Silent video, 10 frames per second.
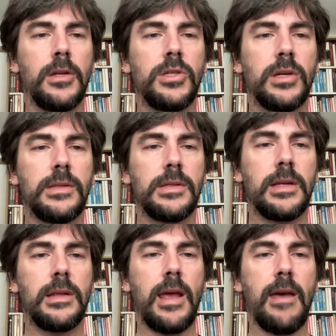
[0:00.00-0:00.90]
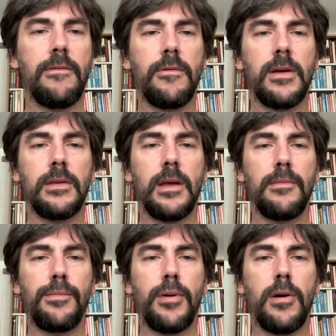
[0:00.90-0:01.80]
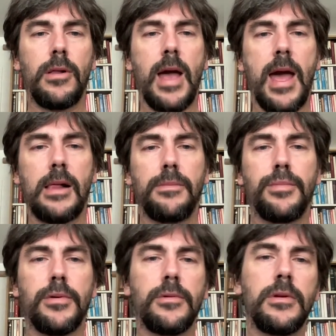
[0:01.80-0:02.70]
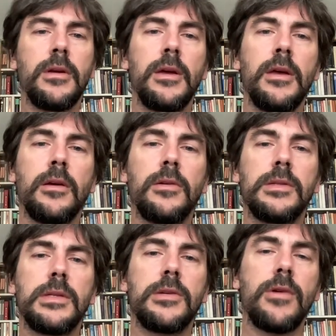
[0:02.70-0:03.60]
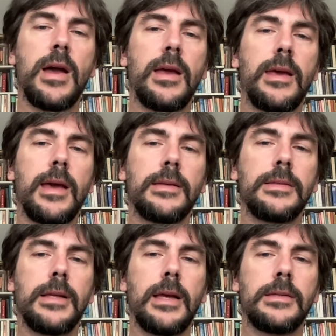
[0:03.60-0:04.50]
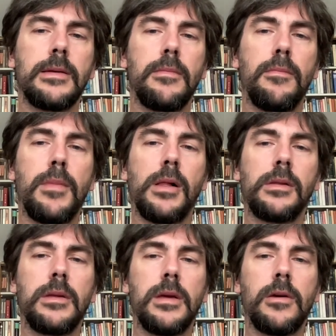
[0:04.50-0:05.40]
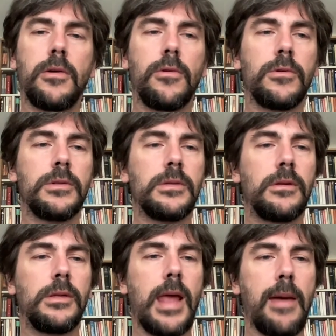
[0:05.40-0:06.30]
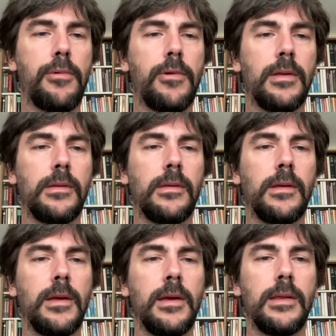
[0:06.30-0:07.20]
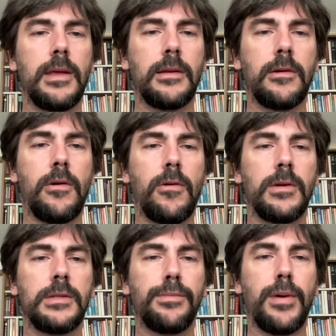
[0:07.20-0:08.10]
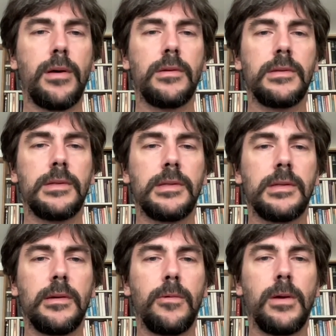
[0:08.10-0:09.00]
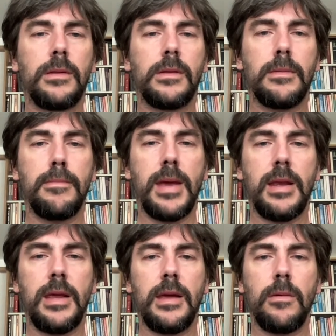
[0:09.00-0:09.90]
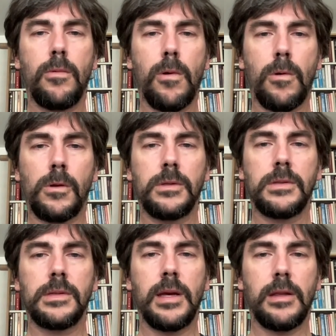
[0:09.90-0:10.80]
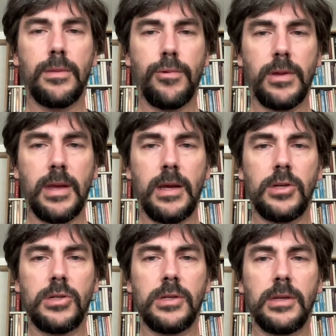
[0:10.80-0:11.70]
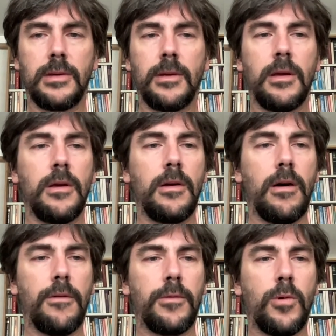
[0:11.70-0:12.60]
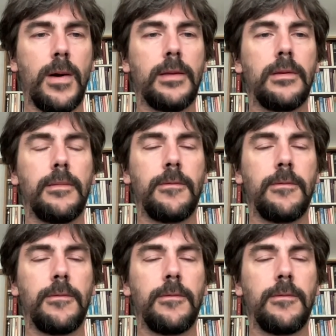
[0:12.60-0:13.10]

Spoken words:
Justin Everett and Paul Halpern consider High Castle as a multicursal labyrinth that corresponds with the many worlds interpretation of quantum